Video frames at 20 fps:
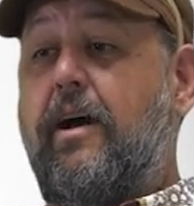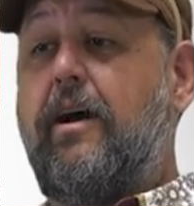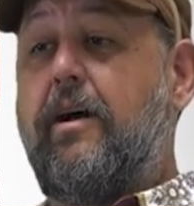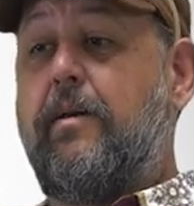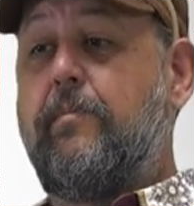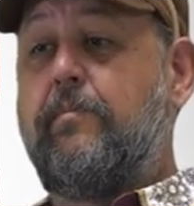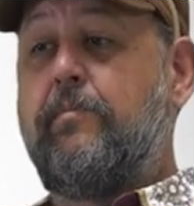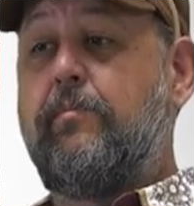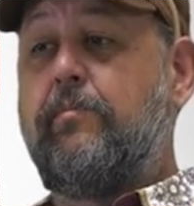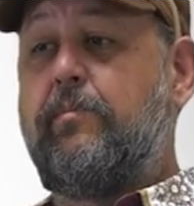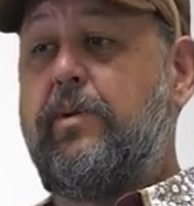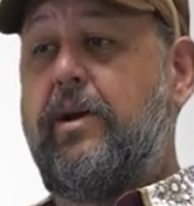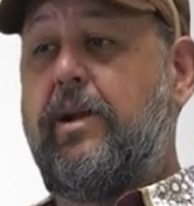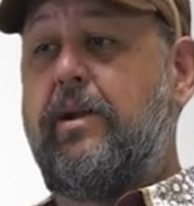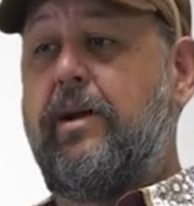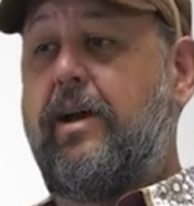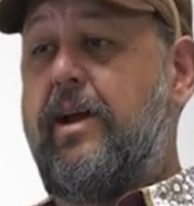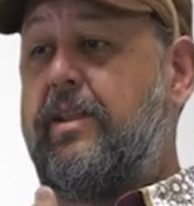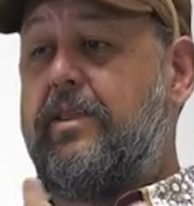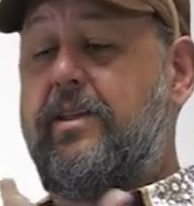Um, but
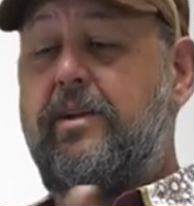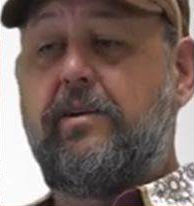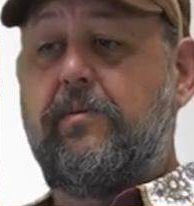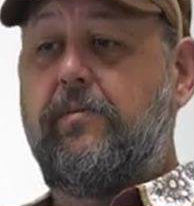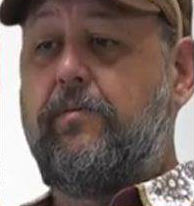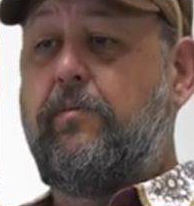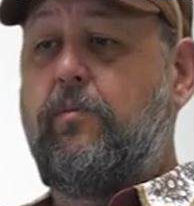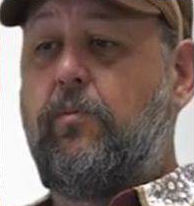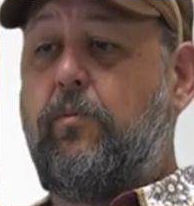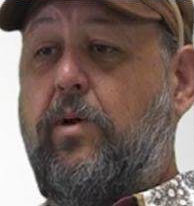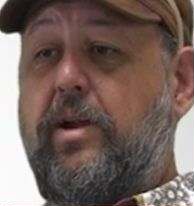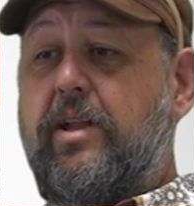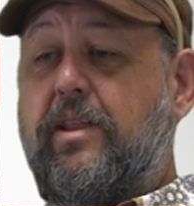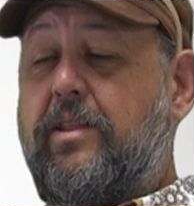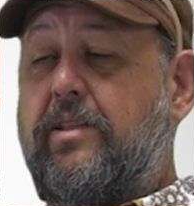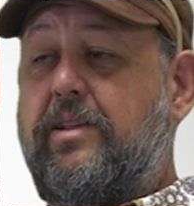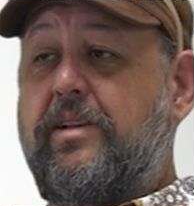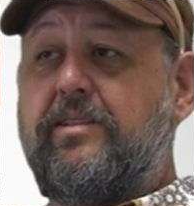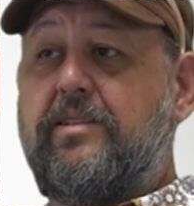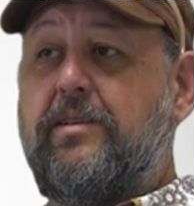I think one of
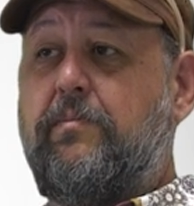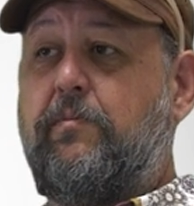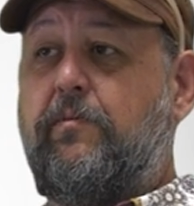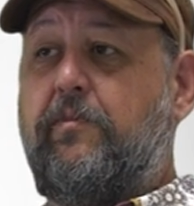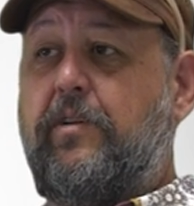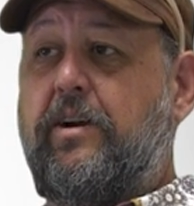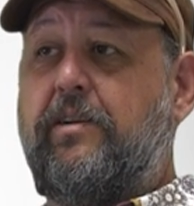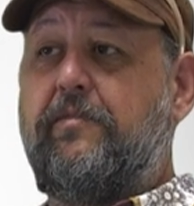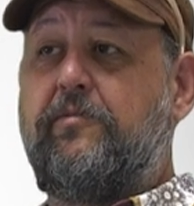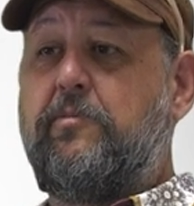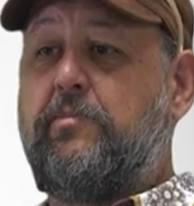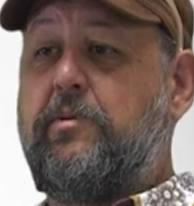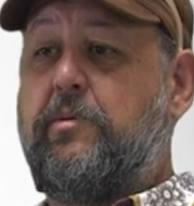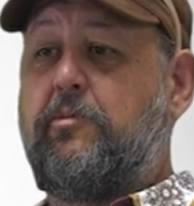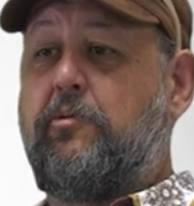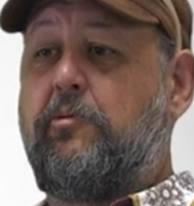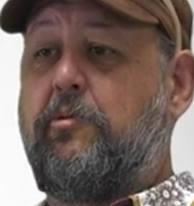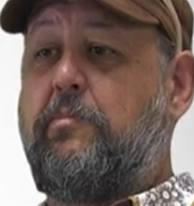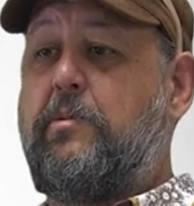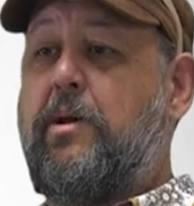the things that very few
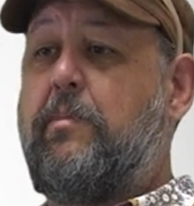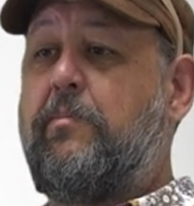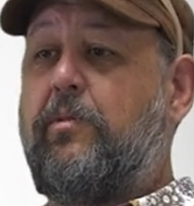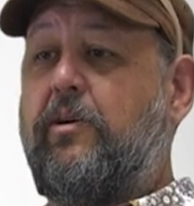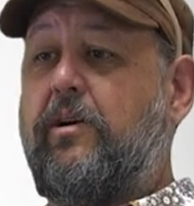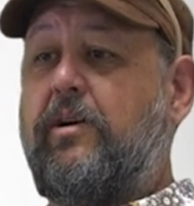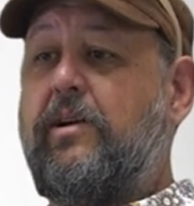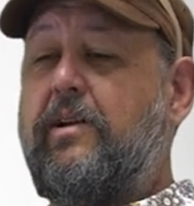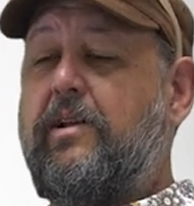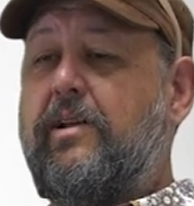people remember